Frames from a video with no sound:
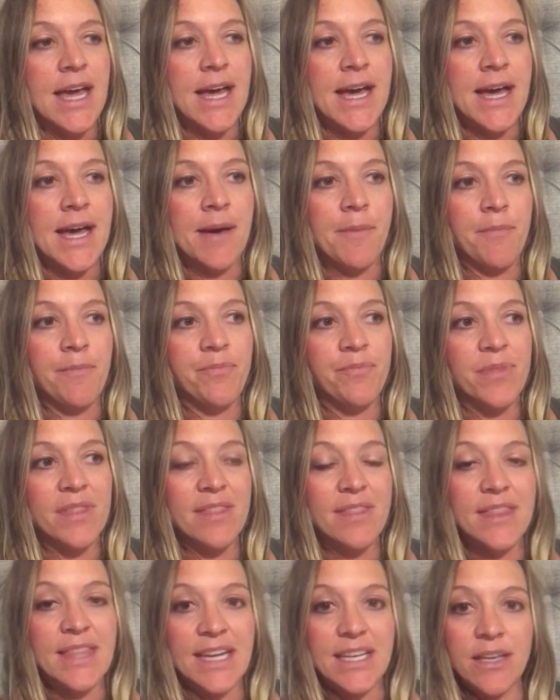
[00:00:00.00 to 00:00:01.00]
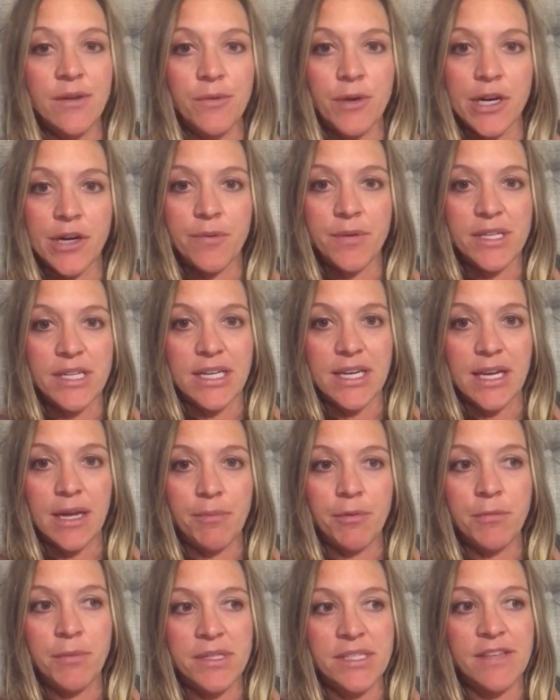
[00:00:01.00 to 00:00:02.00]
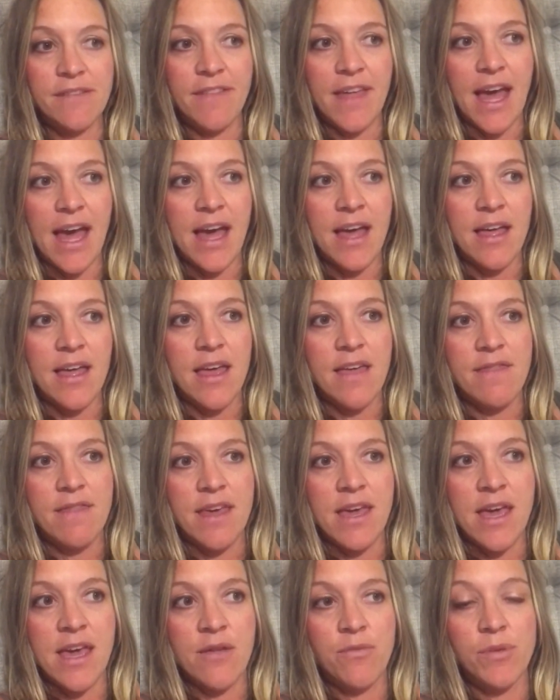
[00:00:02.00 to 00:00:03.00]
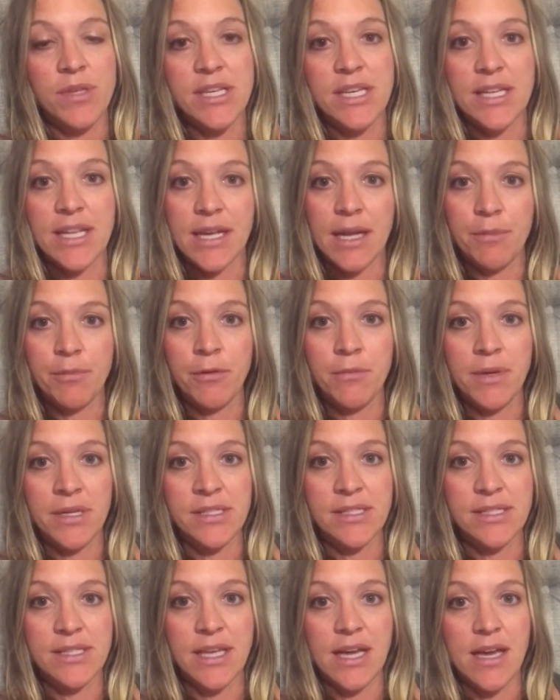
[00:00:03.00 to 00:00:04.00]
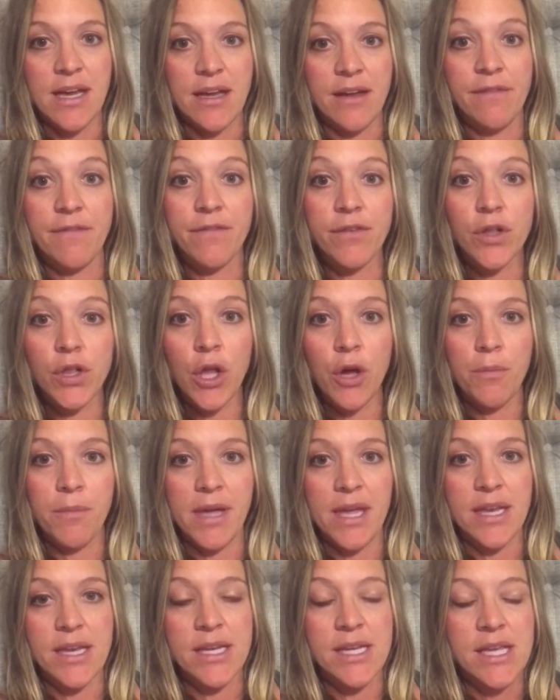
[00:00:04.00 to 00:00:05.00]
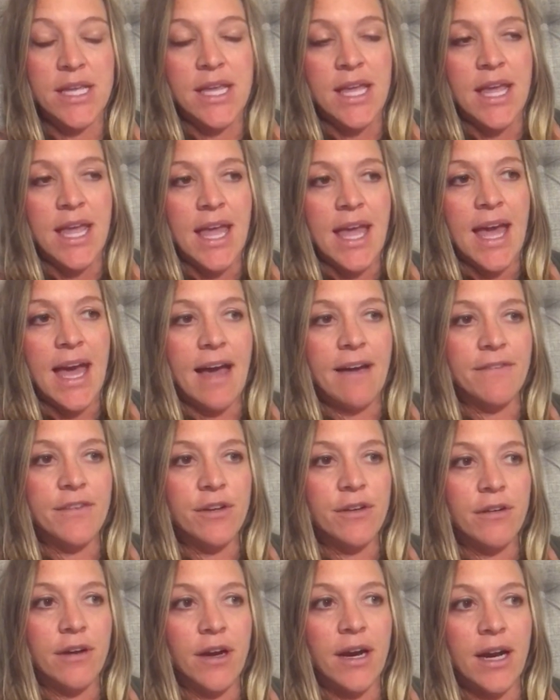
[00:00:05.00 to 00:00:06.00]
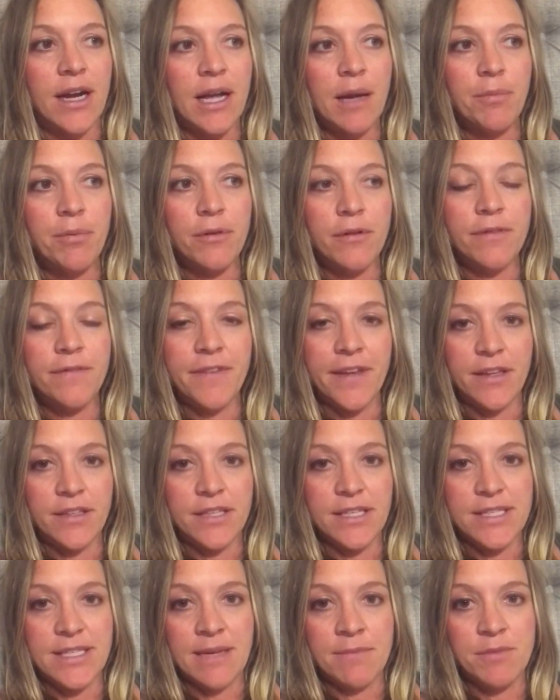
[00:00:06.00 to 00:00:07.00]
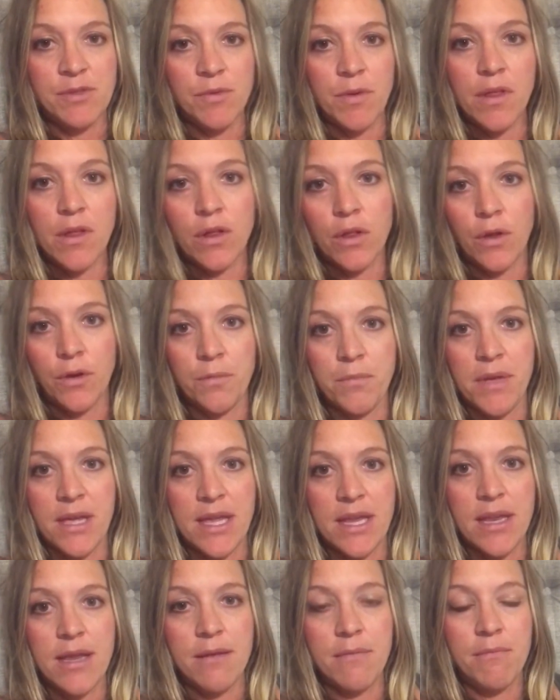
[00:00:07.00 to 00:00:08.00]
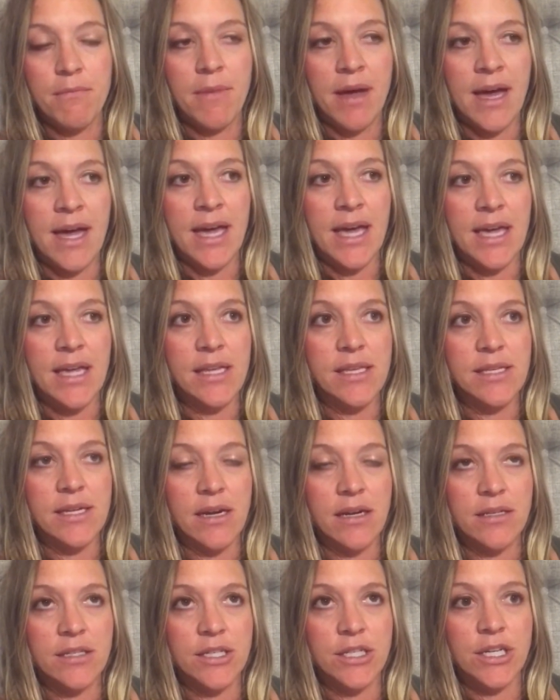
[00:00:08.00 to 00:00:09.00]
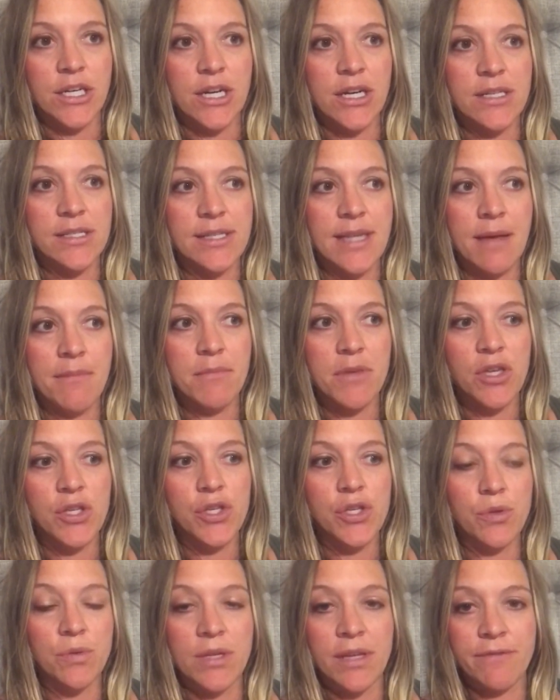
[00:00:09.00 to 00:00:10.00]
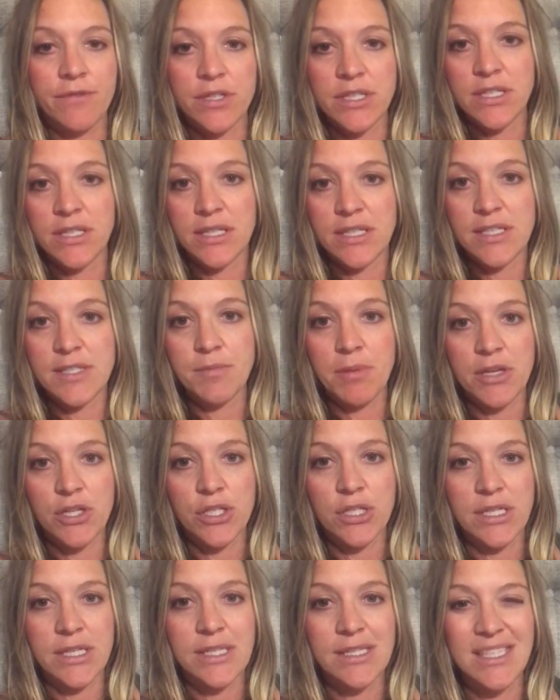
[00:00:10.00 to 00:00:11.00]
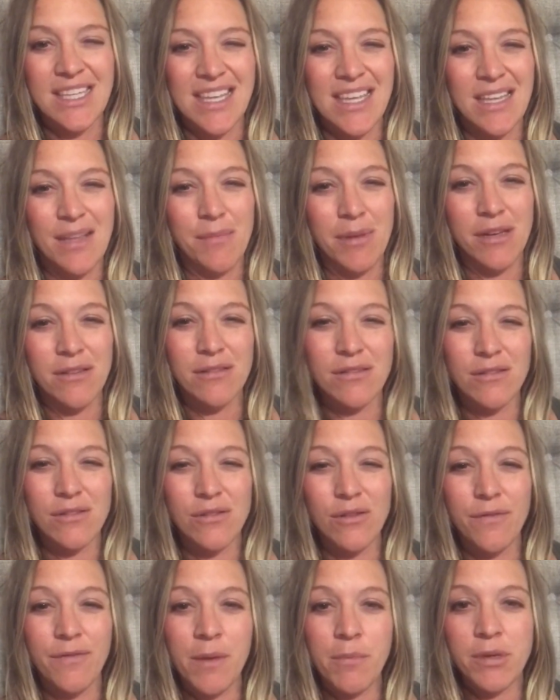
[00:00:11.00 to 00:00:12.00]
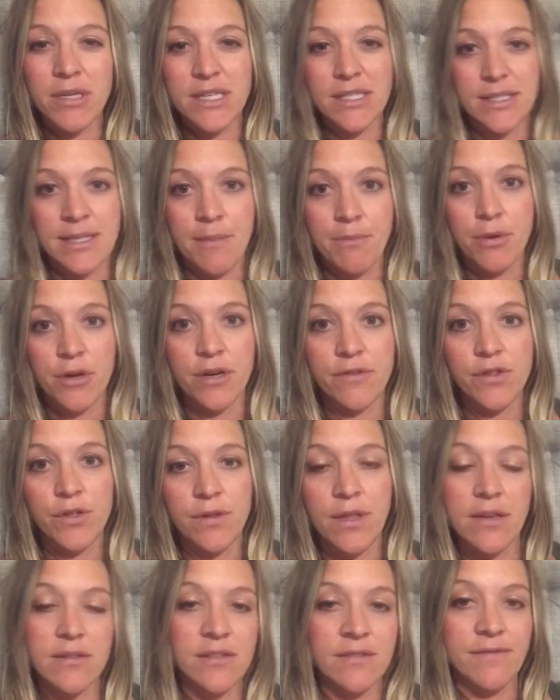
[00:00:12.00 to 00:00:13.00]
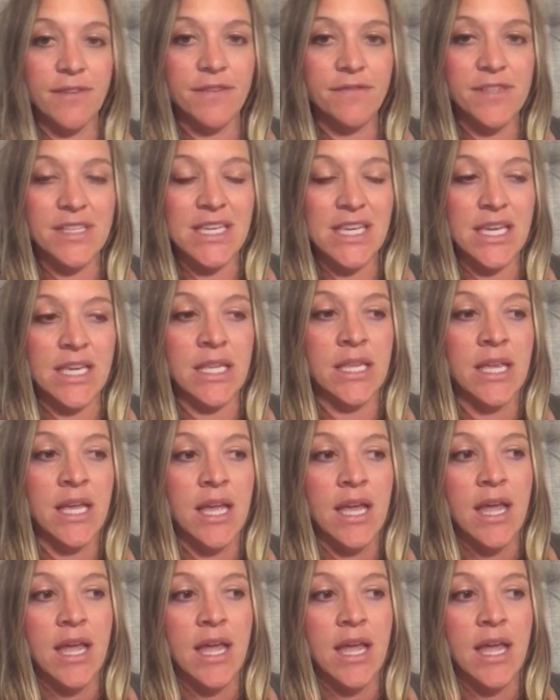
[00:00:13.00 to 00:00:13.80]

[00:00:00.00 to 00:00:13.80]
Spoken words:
That didn't work. We did a couple months of that, and then we did a couple months of Clomid. After a couple of failed attempts with Clomid, my doctor sent me to an infertility specialist in about November, December of 2015,